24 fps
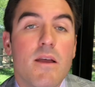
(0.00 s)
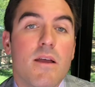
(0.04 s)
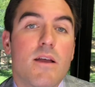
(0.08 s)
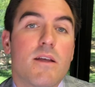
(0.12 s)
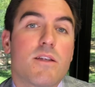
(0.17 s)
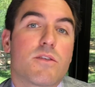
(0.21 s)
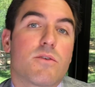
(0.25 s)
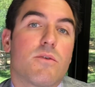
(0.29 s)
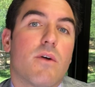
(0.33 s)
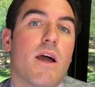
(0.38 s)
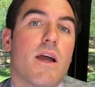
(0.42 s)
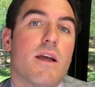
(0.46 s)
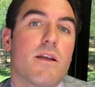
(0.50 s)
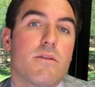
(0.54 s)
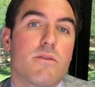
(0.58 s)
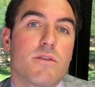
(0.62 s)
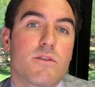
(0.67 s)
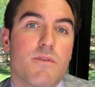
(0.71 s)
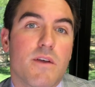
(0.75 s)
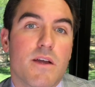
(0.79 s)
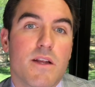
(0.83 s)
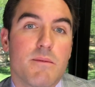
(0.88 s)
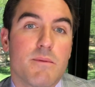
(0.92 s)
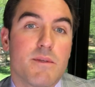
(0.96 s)
And so high
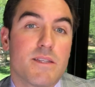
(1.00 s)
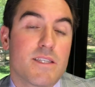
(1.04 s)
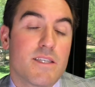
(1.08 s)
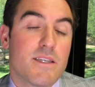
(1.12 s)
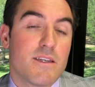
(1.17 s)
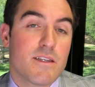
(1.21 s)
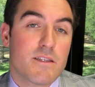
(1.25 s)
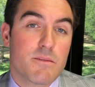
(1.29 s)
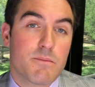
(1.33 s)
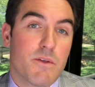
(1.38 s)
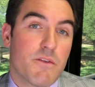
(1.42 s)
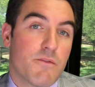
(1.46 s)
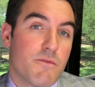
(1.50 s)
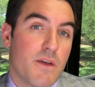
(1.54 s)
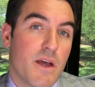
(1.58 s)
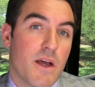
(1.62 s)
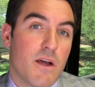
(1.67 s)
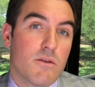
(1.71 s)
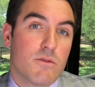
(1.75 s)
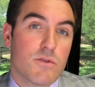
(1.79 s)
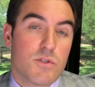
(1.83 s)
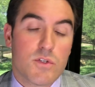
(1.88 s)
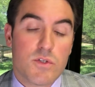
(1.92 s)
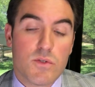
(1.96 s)
dose vitamin C has been
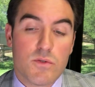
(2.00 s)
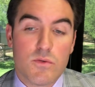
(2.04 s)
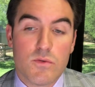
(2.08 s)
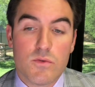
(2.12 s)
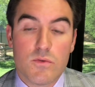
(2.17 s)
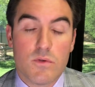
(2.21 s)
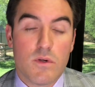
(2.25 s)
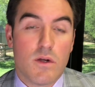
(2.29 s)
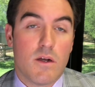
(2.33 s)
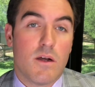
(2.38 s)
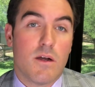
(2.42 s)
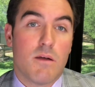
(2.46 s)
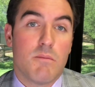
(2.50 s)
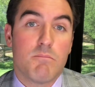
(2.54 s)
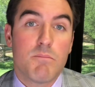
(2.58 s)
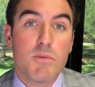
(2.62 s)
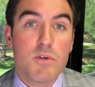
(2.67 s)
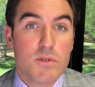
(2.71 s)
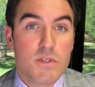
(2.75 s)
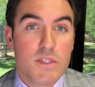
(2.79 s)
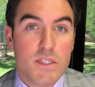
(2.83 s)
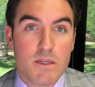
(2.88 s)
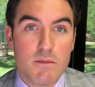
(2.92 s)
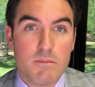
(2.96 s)
found to
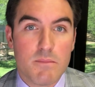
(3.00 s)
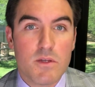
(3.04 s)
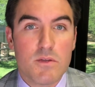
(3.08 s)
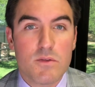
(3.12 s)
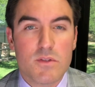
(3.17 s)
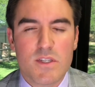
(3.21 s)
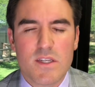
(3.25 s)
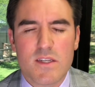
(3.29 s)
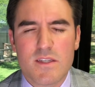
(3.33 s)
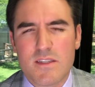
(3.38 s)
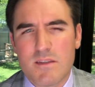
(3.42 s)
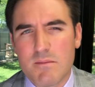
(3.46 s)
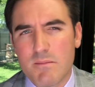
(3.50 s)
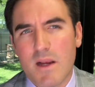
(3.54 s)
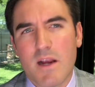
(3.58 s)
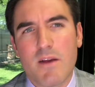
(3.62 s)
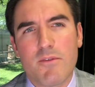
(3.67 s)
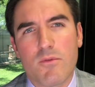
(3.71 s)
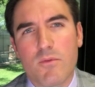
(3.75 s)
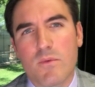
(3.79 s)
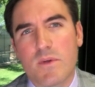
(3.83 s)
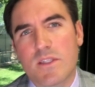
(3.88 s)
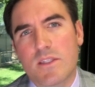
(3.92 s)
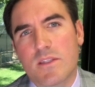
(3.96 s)
boost the immune system.
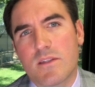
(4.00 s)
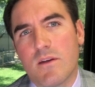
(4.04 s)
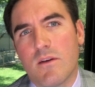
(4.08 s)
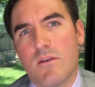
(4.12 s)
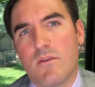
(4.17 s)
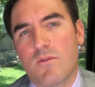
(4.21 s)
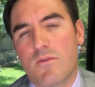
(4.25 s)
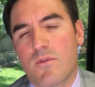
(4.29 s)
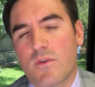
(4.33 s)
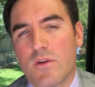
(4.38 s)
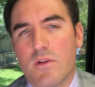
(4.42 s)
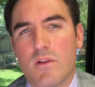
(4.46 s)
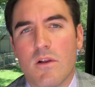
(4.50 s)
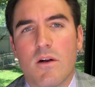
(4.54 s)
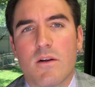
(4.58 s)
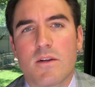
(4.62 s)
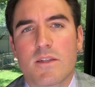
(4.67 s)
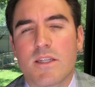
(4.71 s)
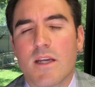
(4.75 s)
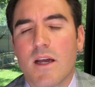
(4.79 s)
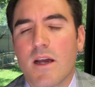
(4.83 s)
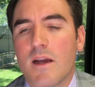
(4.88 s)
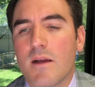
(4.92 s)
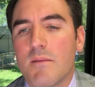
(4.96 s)
Everyone's known for a
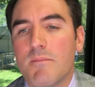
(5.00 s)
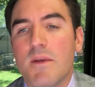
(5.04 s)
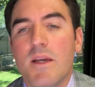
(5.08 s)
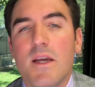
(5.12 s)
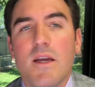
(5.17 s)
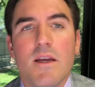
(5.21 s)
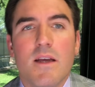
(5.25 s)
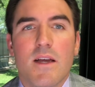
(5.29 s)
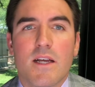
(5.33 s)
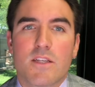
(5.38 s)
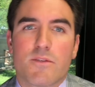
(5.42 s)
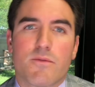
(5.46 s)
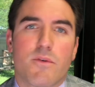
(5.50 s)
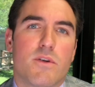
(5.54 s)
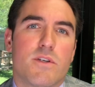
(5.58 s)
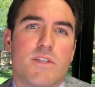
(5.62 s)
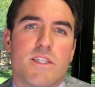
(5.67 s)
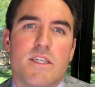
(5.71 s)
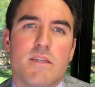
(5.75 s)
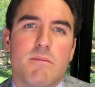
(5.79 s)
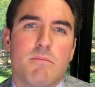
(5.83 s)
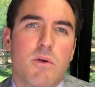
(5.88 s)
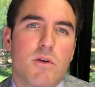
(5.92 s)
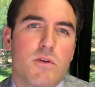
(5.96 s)
long time as far
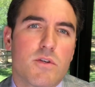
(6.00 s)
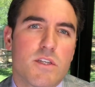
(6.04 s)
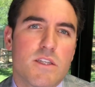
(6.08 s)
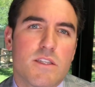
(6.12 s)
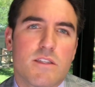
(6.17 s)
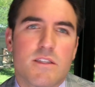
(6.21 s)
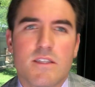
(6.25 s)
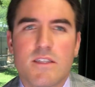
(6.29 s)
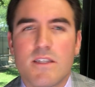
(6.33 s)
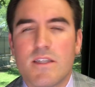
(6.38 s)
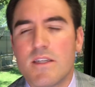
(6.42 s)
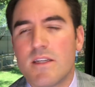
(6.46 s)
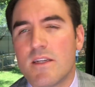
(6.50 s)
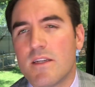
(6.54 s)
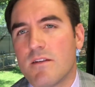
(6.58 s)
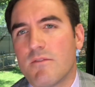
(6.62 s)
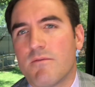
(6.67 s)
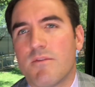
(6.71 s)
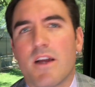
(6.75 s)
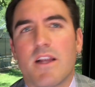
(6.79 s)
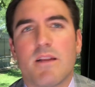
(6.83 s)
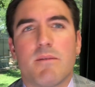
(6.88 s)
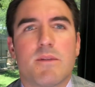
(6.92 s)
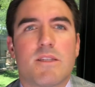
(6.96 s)
as emergency
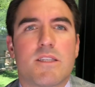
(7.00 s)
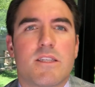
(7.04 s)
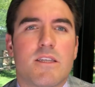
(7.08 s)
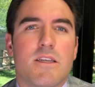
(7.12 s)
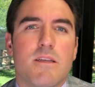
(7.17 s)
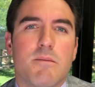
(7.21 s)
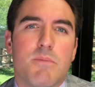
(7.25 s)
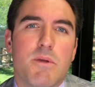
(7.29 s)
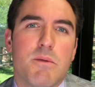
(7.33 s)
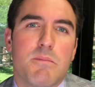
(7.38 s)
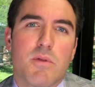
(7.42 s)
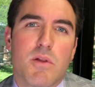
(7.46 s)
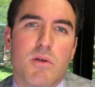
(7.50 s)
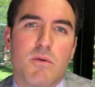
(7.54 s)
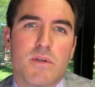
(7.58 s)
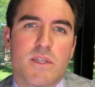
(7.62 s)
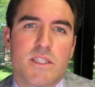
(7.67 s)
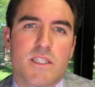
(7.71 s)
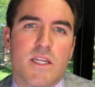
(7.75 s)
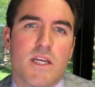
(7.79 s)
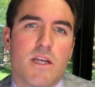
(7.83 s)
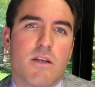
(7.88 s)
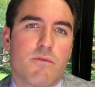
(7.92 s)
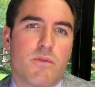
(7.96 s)
and vitamin C people
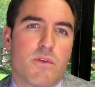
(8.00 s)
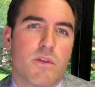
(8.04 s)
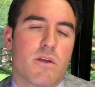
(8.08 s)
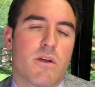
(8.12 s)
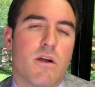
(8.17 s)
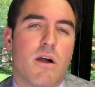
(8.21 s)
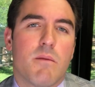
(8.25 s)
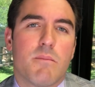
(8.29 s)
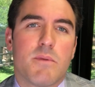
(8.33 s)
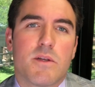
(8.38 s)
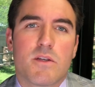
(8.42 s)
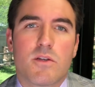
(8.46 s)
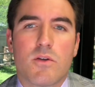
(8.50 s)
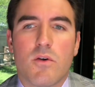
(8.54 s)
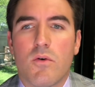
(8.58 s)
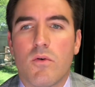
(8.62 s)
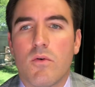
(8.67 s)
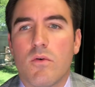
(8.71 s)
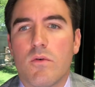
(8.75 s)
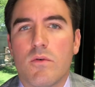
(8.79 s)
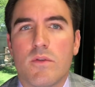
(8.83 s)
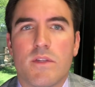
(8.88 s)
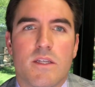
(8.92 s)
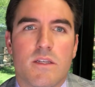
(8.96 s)
always take for the common
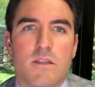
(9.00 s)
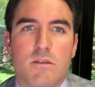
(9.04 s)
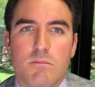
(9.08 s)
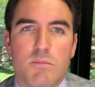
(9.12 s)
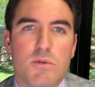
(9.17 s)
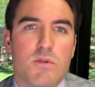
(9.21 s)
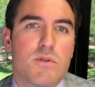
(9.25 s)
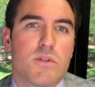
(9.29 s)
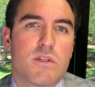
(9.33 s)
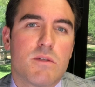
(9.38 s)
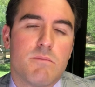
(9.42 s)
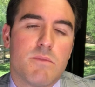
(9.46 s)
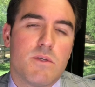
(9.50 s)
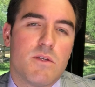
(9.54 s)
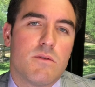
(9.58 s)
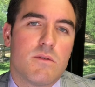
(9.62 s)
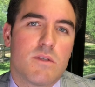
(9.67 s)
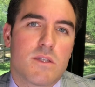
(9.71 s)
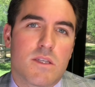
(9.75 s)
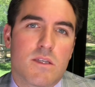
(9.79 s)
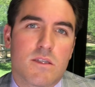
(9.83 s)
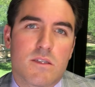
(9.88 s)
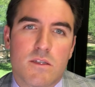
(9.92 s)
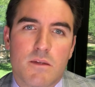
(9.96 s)
cold and boost
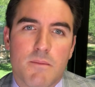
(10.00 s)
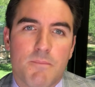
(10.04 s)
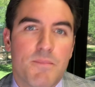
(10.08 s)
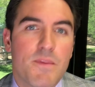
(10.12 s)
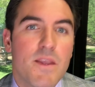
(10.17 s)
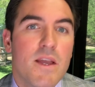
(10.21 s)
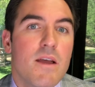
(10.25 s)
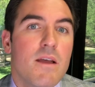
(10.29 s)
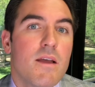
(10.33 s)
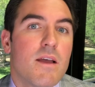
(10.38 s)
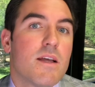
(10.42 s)
immune system.